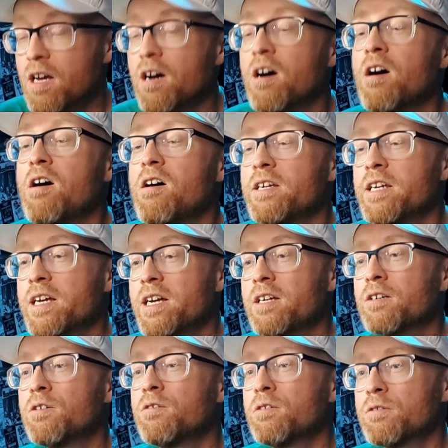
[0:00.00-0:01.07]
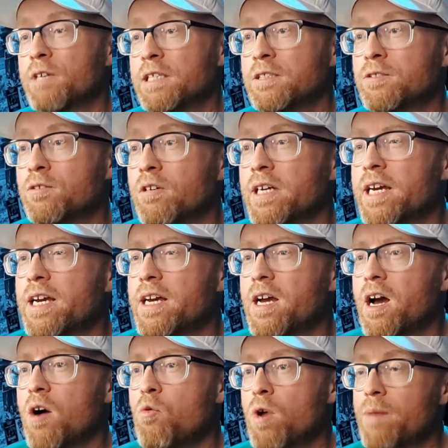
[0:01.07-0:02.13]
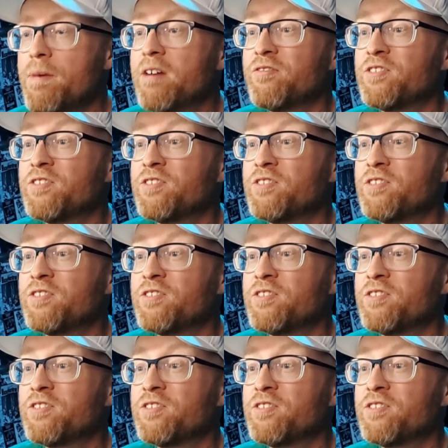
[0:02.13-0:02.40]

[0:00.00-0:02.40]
Oh, yeah, cool. Great story. Hey, what about